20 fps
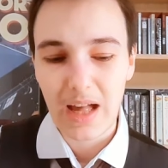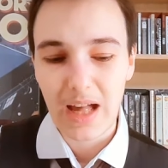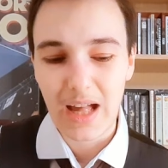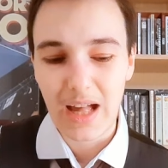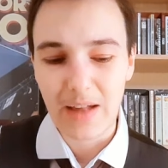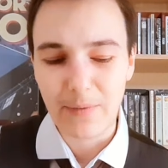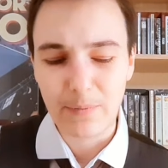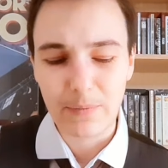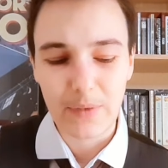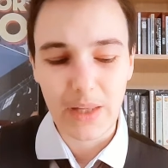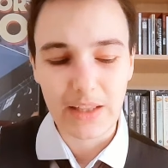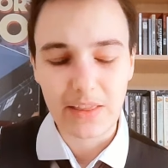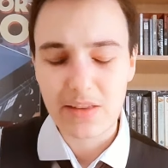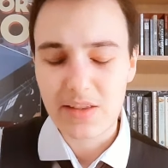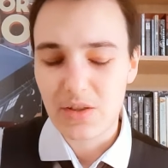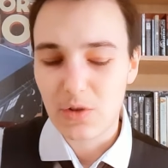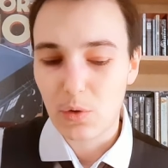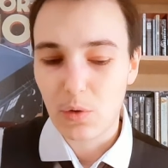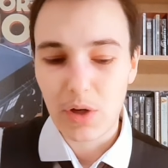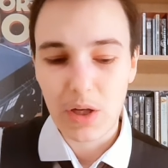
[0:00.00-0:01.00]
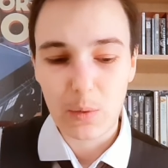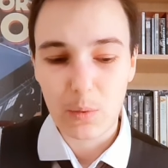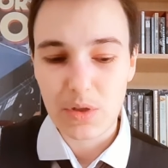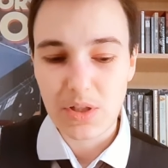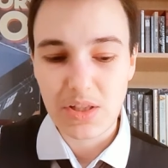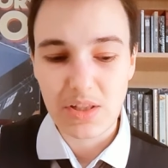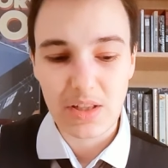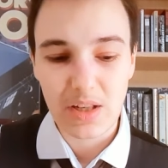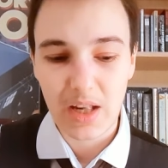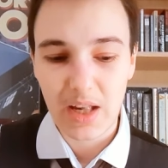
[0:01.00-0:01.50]
Um, like the story
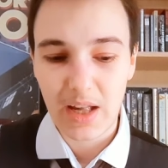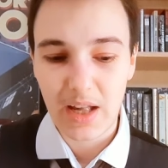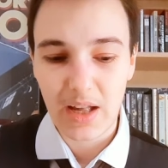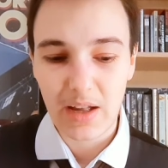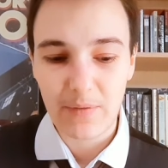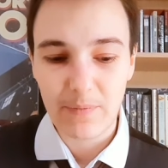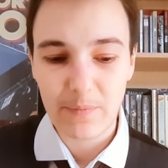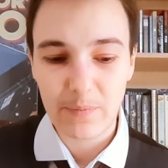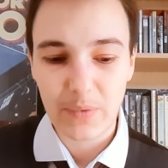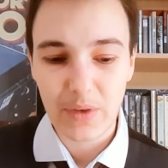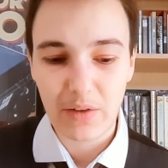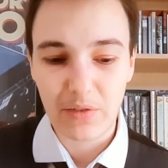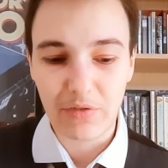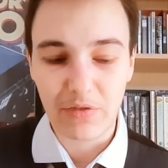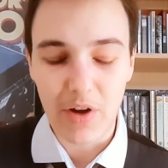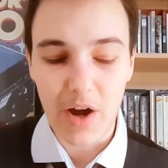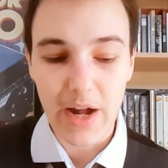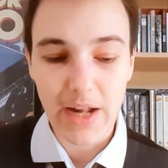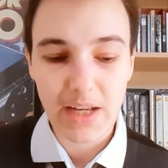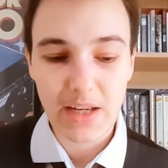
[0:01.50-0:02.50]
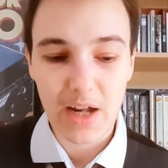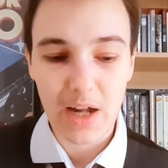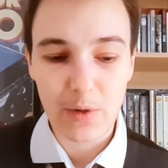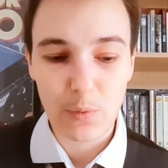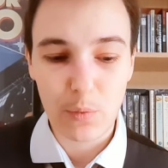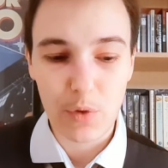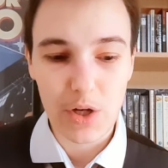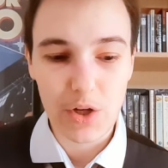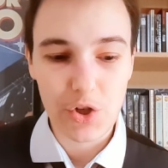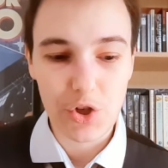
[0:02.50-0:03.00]
was um, fine. I
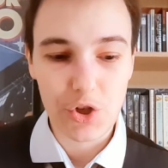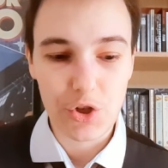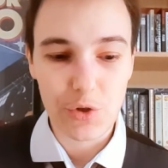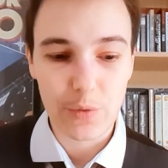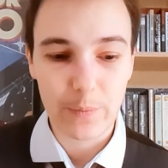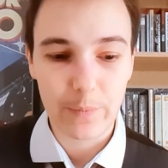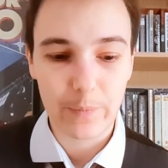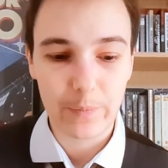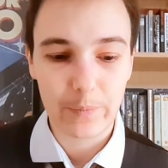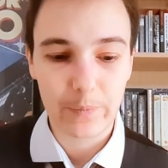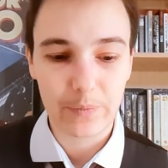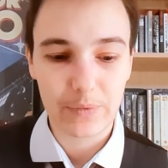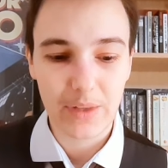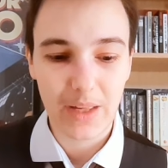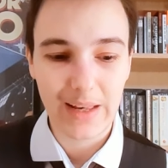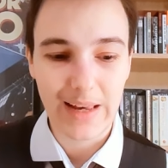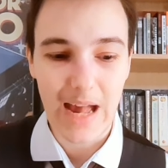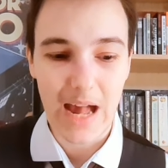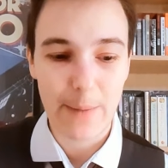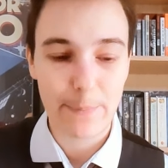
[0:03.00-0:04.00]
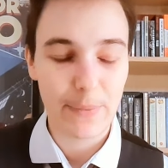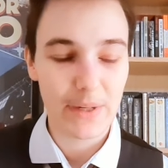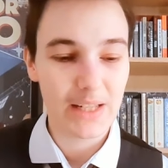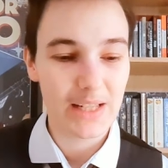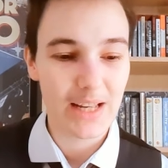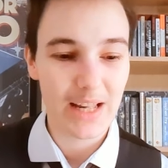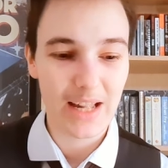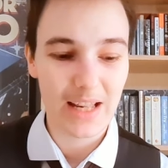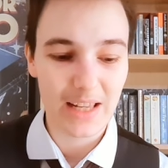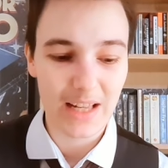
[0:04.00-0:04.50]
wish it had
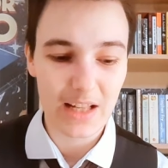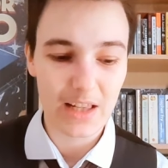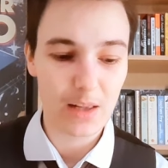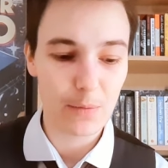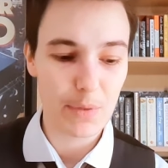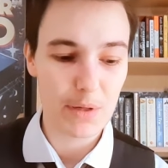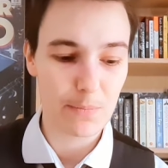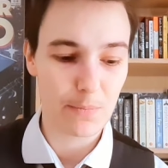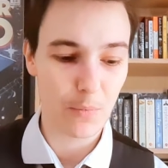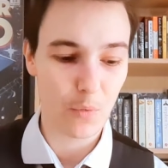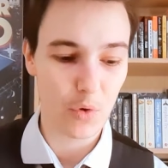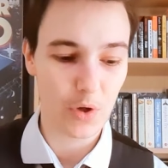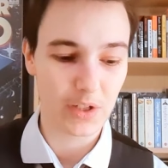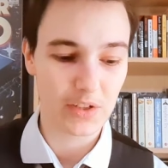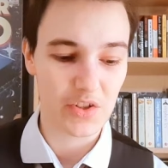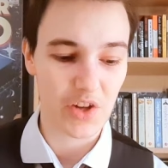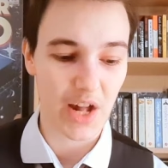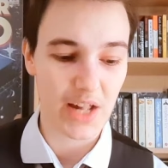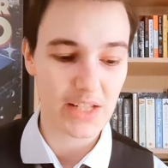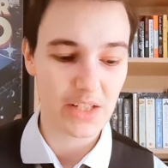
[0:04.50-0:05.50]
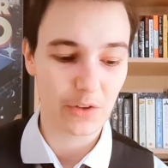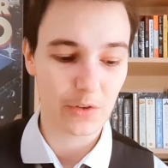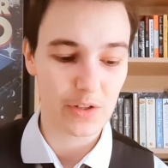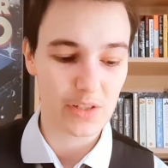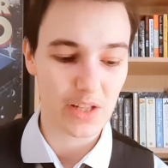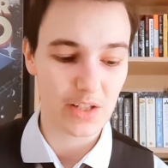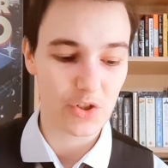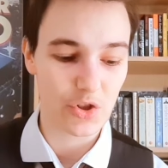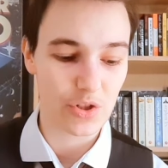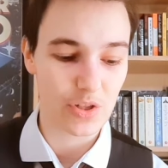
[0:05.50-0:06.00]
been a little bit more exciting because
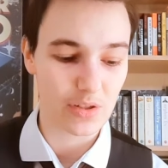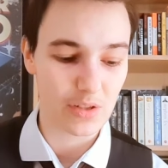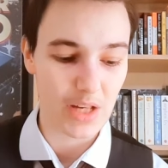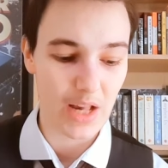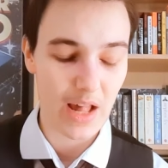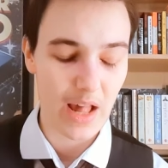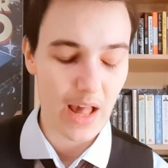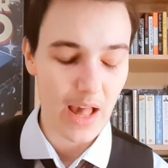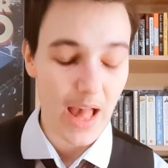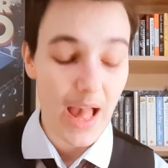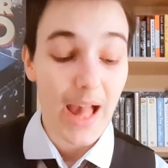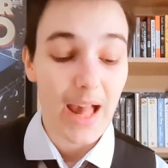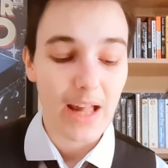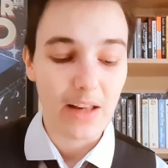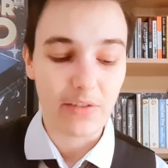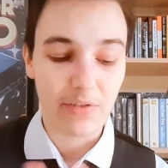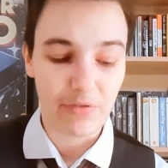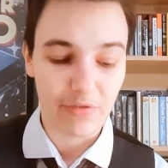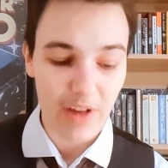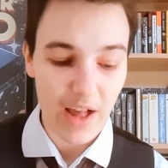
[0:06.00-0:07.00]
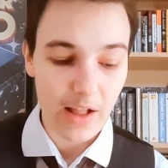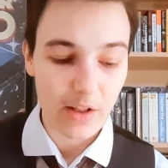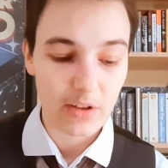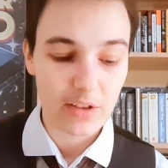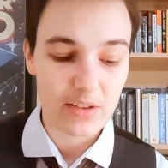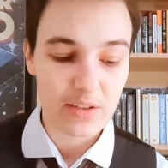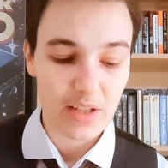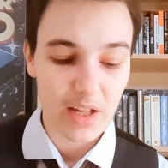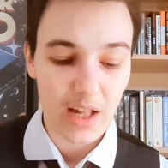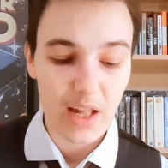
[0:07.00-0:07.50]
it just it
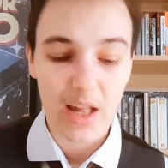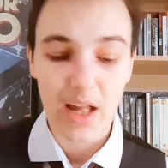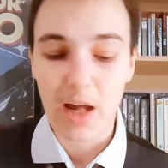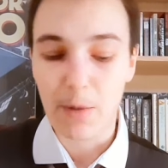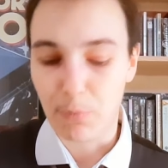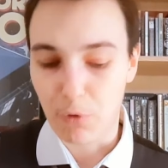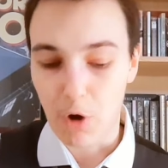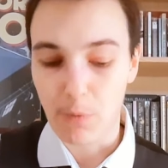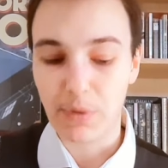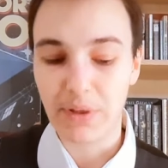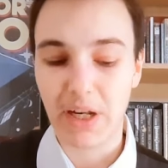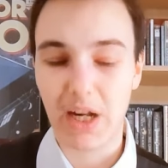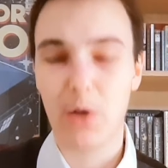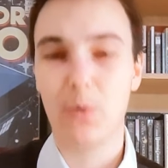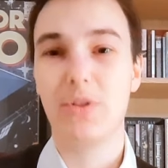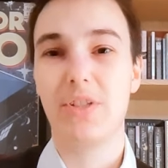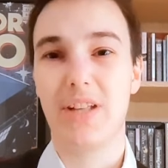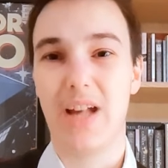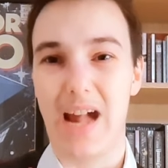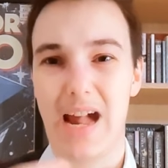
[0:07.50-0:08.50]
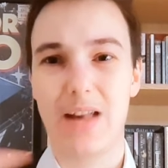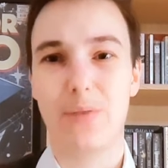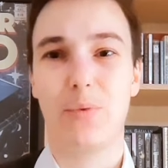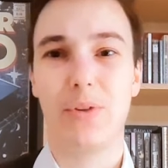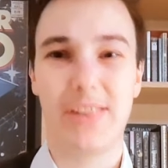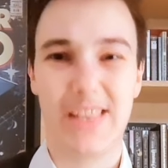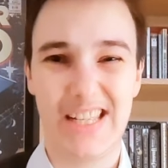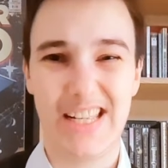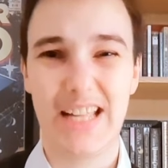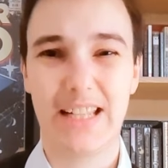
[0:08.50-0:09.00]
felt a problem that I also had
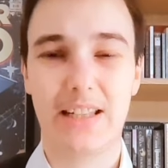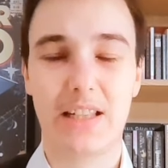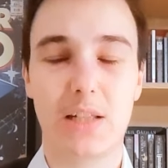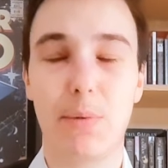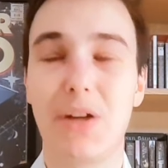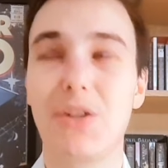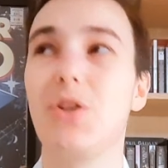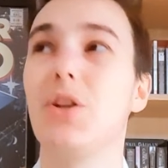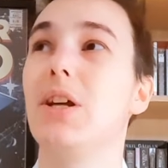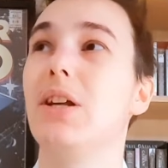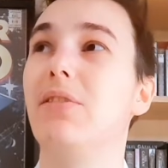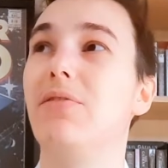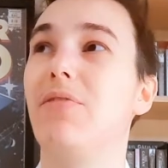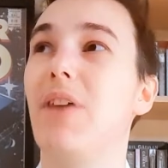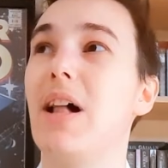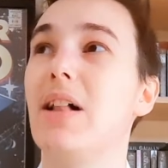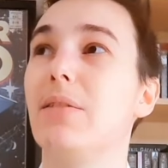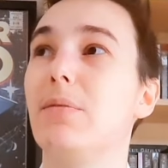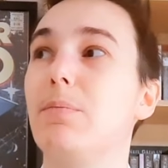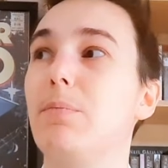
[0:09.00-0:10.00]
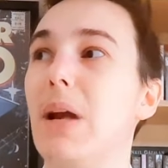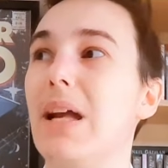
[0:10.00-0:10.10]
with the next special. It felt